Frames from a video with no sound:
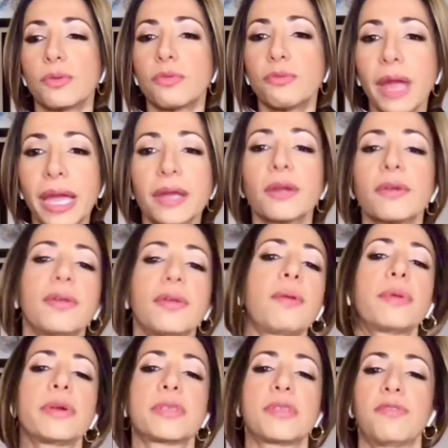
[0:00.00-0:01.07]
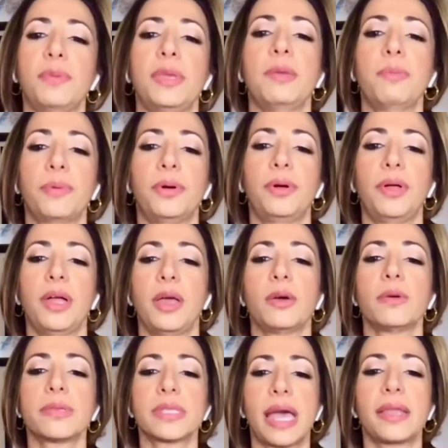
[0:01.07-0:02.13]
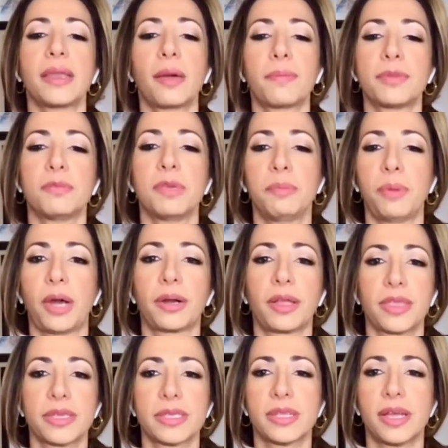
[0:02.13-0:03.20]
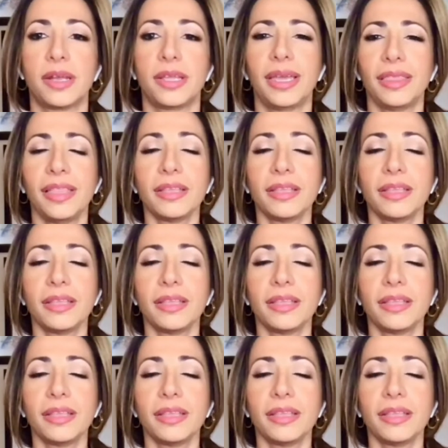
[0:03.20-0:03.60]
record numbers of people who signed up to be part of the study.